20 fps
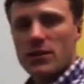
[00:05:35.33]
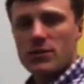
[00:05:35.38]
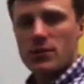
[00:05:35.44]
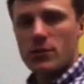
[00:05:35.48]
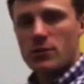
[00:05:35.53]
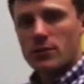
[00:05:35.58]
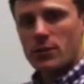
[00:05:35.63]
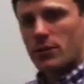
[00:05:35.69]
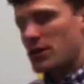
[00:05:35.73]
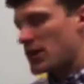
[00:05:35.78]
so
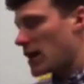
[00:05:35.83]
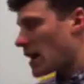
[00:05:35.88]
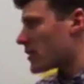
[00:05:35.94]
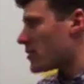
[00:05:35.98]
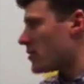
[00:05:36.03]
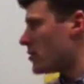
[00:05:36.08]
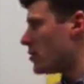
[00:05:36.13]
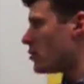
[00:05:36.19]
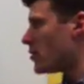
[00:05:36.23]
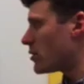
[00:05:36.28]
for the
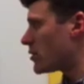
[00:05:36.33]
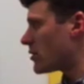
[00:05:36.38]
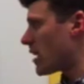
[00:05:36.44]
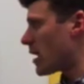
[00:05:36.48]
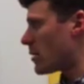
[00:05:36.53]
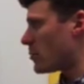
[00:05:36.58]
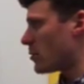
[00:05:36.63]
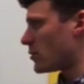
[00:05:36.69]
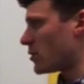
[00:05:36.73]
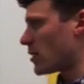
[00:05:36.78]
next two
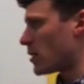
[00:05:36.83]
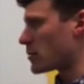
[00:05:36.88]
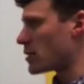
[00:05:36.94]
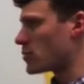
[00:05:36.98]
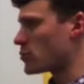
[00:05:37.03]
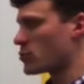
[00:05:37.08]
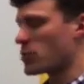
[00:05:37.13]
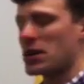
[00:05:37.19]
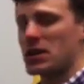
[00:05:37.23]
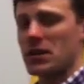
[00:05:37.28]
examples, I'm
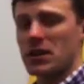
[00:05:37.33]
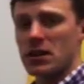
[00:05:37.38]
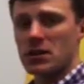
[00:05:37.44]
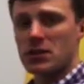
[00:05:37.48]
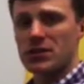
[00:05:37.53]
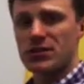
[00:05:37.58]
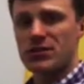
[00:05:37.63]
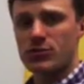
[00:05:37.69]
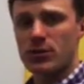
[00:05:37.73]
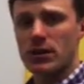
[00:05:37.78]
going to try to
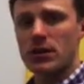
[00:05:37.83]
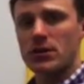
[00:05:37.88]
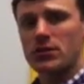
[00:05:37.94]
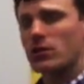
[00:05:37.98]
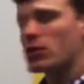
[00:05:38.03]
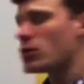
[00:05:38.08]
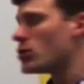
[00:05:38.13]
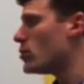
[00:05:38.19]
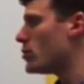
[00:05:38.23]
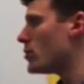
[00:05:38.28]
illustrate
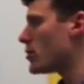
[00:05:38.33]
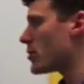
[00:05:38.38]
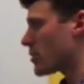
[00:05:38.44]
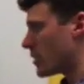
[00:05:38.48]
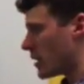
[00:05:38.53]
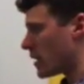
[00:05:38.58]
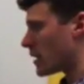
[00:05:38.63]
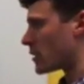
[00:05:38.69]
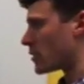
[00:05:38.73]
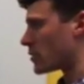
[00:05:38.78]
two
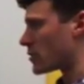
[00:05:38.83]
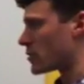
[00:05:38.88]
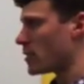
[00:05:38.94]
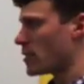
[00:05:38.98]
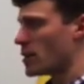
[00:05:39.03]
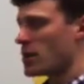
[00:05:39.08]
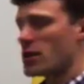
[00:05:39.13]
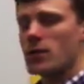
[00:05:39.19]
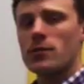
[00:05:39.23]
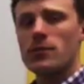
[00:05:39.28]
things.
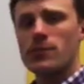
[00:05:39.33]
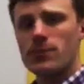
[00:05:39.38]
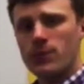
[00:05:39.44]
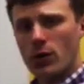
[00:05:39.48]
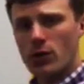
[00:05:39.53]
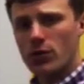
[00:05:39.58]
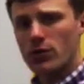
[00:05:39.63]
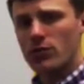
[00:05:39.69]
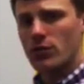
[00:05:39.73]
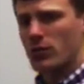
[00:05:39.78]

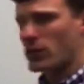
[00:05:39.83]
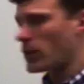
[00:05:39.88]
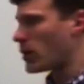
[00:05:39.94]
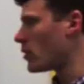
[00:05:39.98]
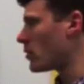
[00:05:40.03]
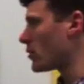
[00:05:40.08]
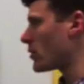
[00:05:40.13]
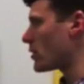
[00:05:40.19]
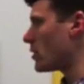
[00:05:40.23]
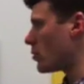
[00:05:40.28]
First of
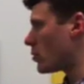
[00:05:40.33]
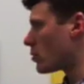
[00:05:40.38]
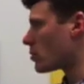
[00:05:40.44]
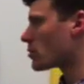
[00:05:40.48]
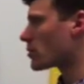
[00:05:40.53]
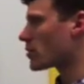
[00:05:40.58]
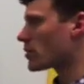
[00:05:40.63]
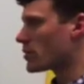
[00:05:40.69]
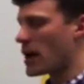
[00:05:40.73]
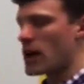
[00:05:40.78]
all, the
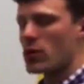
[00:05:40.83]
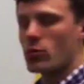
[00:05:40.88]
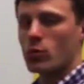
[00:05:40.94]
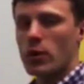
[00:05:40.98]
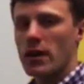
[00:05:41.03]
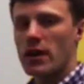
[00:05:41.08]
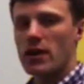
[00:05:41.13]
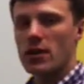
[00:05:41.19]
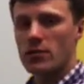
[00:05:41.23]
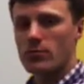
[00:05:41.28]
order that
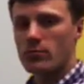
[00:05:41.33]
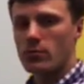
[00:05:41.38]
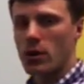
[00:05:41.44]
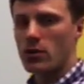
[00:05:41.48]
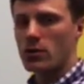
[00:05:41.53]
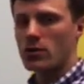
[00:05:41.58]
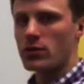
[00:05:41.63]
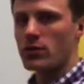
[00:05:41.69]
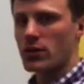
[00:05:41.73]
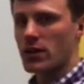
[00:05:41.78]
we
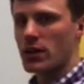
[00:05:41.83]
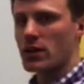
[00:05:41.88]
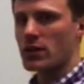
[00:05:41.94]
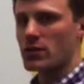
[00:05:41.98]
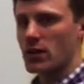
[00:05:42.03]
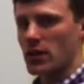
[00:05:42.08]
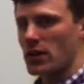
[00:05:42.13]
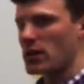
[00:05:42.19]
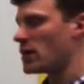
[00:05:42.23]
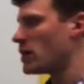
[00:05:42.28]
compose
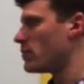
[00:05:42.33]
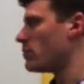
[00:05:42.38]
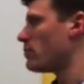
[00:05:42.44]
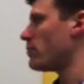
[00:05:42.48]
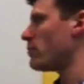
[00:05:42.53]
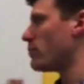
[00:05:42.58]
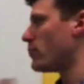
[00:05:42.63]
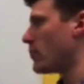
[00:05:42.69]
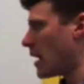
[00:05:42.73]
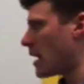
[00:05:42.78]
things in
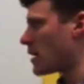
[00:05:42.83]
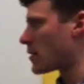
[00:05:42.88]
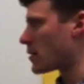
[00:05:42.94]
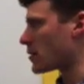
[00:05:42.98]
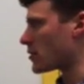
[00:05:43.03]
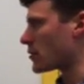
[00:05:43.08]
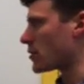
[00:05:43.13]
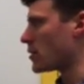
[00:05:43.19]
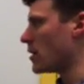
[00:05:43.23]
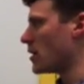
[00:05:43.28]

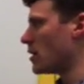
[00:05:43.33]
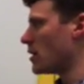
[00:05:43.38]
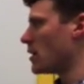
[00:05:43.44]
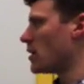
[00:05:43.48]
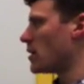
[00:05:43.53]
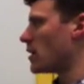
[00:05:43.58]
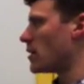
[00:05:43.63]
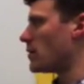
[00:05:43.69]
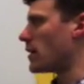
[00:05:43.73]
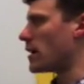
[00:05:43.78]
matters.
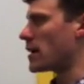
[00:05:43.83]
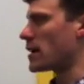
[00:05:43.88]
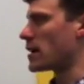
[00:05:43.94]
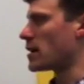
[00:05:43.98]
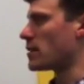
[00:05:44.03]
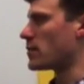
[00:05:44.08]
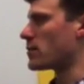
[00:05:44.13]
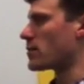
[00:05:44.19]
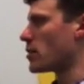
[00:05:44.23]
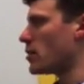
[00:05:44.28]
If I
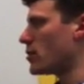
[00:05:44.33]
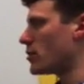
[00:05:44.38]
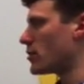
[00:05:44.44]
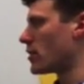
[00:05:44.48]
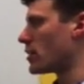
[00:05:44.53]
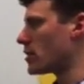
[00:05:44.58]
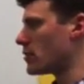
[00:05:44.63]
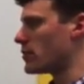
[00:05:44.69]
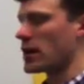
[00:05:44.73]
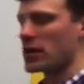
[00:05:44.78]
have
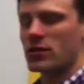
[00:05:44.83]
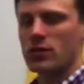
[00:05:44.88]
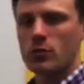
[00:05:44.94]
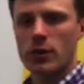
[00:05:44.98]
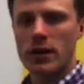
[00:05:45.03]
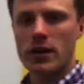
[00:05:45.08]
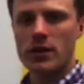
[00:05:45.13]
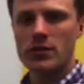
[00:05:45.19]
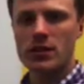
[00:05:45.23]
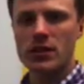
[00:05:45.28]
cosine of x
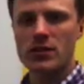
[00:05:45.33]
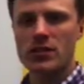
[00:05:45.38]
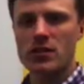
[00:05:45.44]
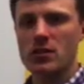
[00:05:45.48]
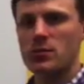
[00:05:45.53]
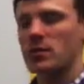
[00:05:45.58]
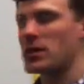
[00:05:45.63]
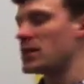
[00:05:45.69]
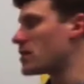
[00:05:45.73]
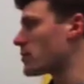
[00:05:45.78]
squared, that's
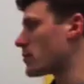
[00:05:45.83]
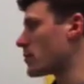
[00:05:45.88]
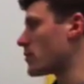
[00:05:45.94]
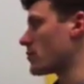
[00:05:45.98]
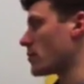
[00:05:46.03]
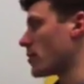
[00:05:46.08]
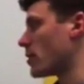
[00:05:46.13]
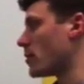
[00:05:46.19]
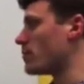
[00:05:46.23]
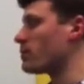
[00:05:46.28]
going to be
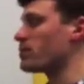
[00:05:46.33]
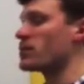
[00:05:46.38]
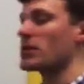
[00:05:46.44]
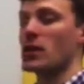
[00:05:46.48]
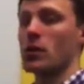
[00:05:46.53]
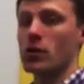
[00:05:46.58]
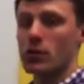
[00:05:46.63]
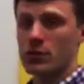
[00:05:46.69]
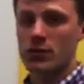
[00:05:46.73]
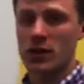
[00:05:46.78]
different from
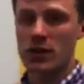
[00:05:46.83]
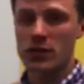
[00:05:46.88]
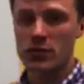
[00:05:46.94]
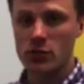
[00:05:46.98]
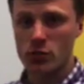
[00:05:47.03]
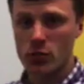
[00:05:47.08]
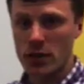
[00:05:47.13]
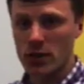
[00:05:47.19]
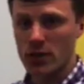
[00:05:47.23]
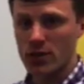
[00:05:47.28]
cosine
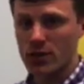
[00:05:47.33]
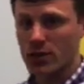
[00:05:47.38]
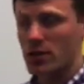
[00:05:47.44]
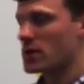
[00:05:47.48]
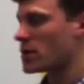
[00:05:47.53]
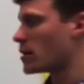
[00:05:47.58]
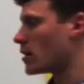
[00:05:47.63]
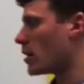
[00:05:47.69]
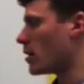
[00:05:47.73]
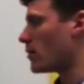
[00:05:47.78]
squared
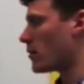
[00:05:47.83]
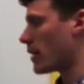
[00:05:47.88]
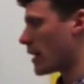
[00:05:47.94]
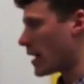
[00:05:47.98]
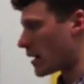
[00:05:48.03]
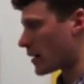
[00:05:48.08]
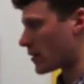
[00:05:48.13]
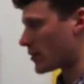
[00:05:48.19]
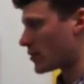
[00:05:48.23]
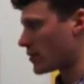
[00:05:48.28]
of
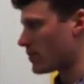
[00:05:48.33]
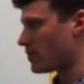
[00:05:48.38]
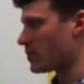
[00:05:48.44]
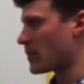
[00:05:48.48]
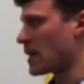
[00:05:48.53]
x.